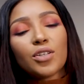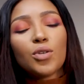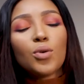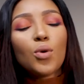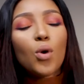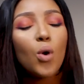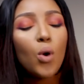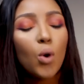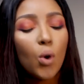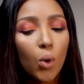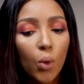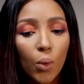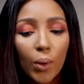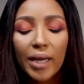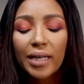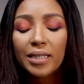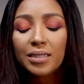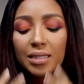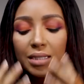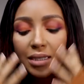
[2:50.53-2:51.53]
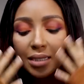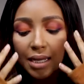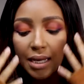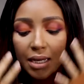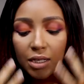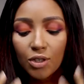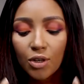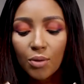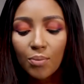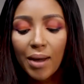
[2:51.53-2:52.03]
You always just
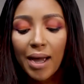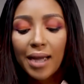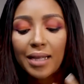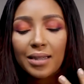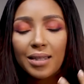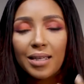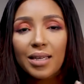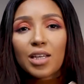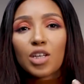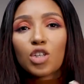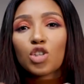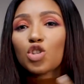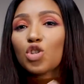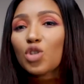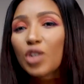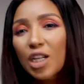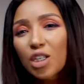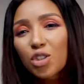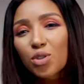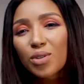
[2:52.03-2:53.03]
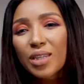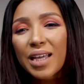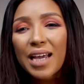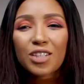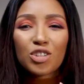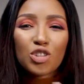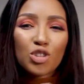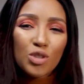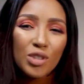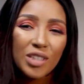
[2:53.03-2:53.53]
in your mind thinking, should I do
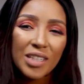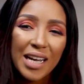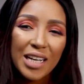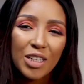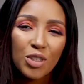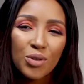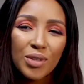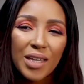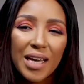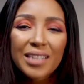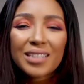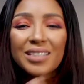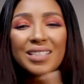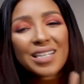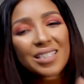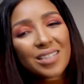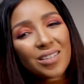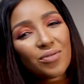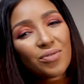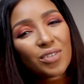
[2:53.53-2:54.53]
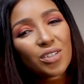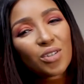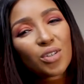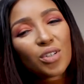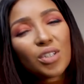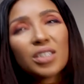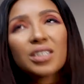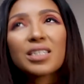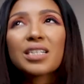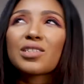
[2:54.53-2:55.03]
that? Shouldn't I do that? Does it feel
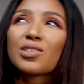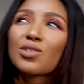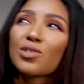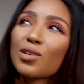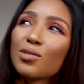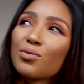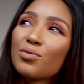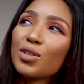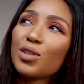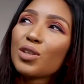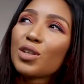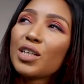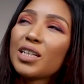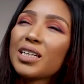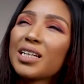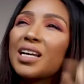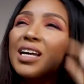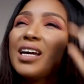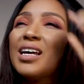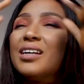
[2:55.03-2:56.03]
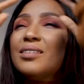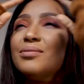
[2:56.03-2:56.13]
good? Does it not feel good?